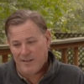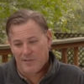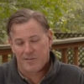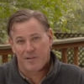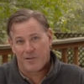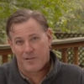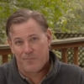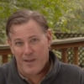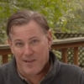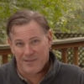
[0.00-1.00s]
and it'll start to
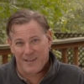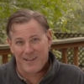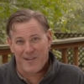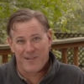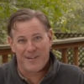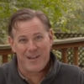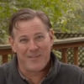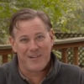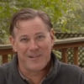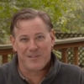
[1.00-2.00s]
melt and get all
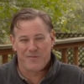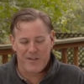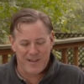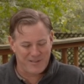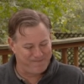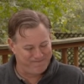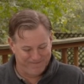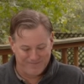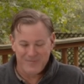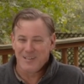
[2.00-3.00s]
down there in the fish.
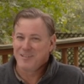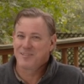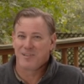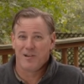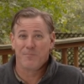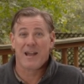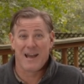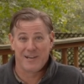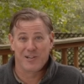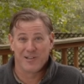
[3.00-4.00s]
Mm, some
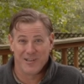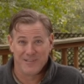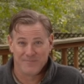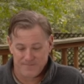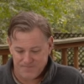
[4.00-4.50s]
kind of good.